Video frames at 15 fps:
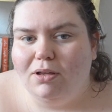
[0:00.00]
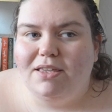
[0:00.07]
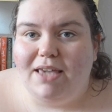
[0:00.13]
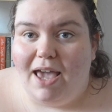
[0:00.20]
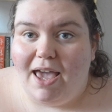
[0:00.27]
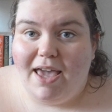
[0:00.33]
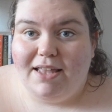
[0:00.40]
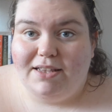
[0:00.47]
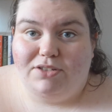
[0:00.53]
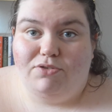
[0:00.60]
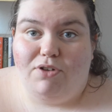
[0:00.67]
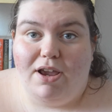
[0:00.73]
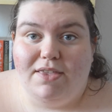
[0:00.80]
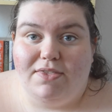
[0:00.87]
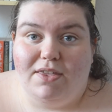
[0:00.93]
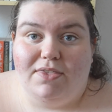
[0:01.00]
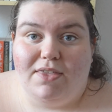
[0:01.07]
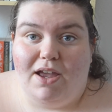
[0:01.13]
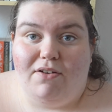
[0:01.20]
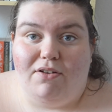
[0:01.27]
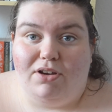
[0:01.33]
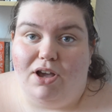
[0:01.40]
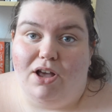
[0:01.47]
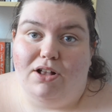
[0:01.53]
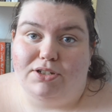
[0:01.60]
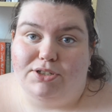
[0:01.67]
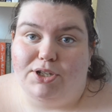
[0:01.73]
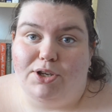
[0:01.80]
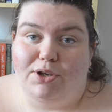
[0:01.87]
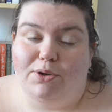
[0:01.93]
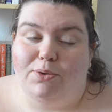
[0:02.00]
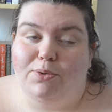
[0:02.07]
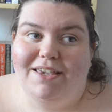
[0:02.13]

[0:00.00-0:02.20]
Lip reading: Yeah, it's great that there are girls who